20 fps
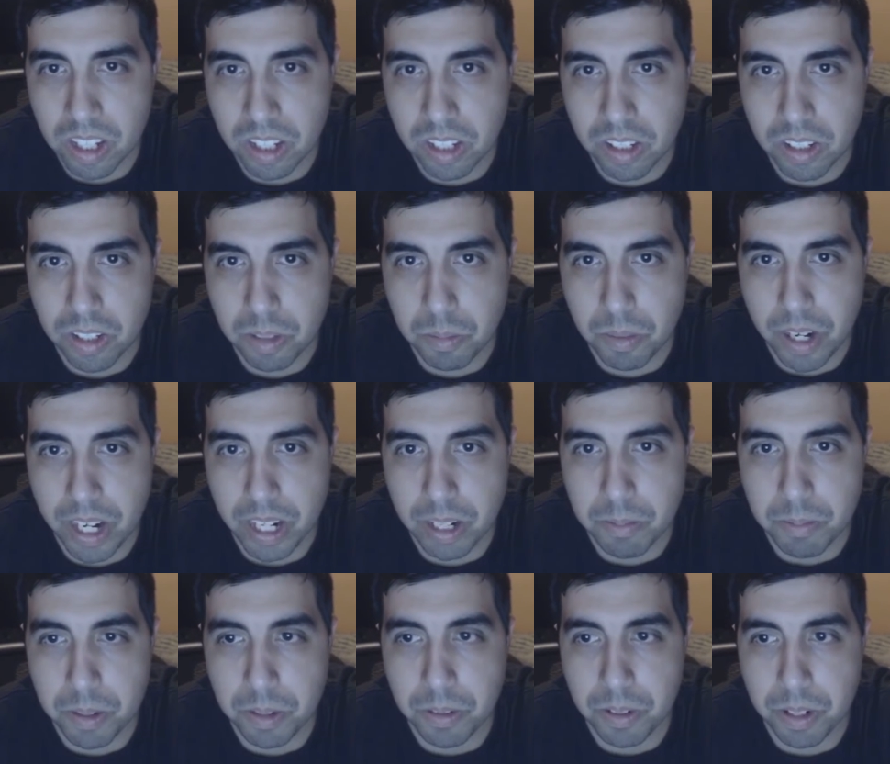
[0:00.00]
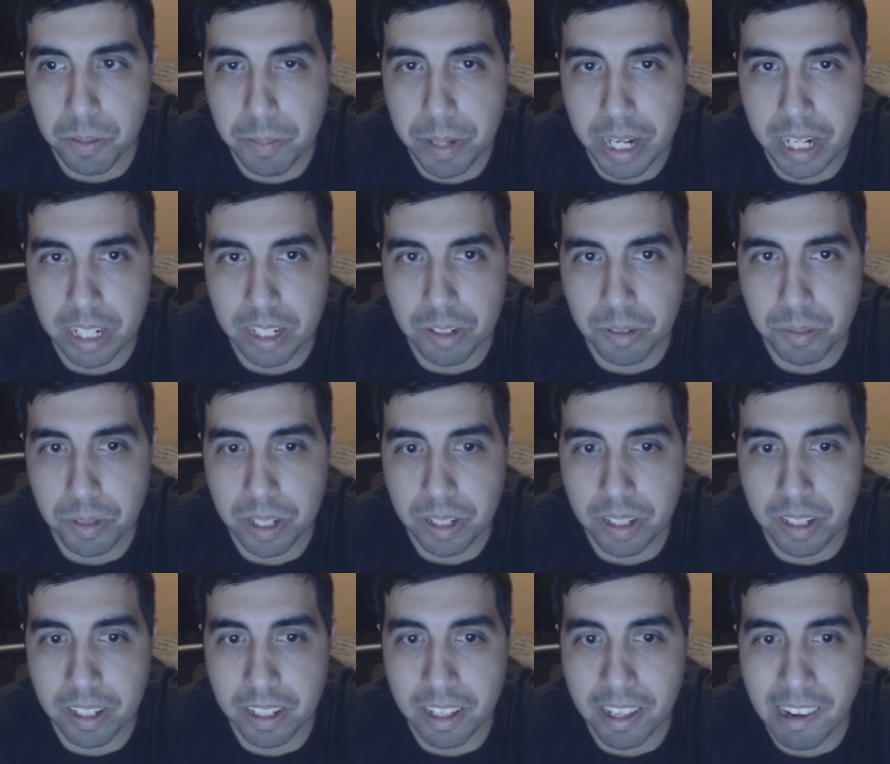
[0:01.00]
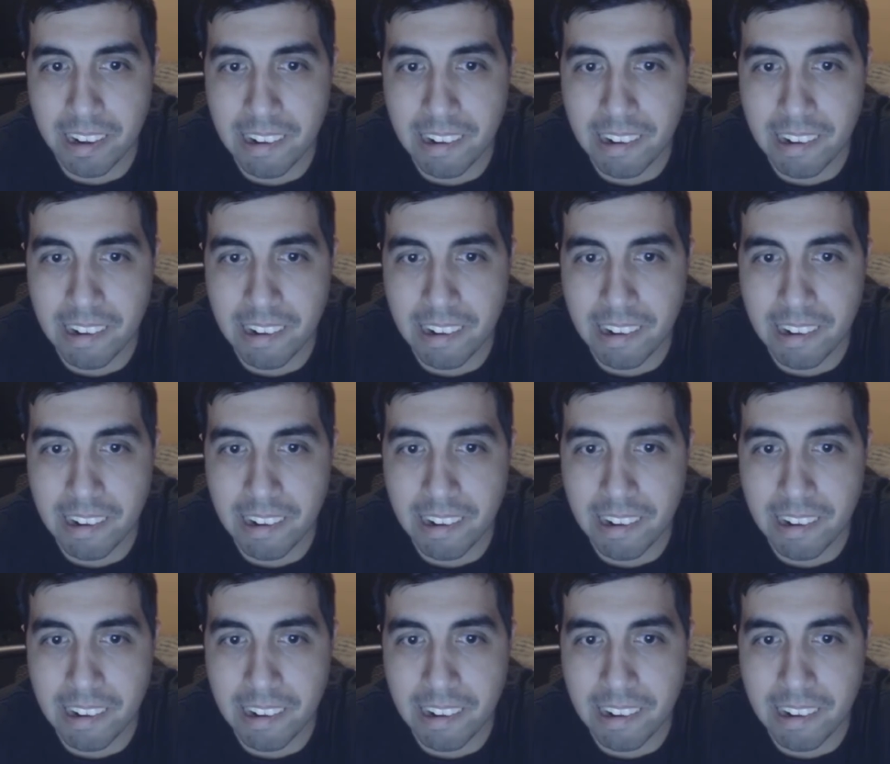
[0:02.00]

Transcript: And just some random dude in the back as well.